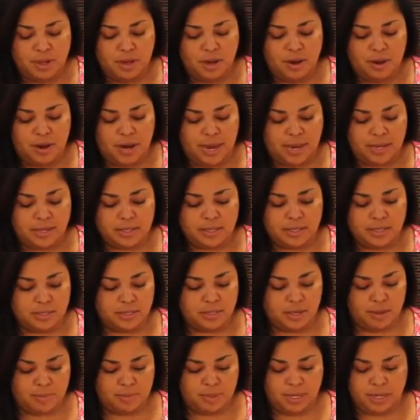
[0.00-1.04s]
Alright,
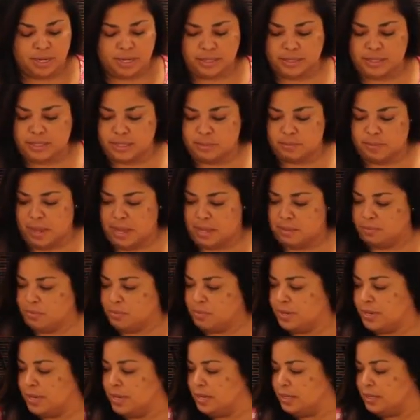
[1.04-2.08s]
so I'm going to get this bad
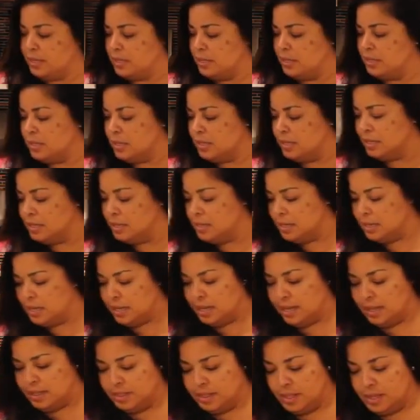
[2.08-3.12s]
boy.
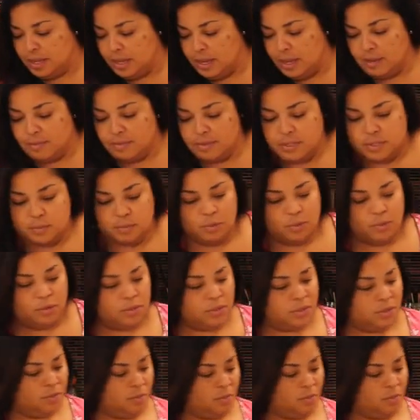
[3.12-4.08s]
I think I have a spoon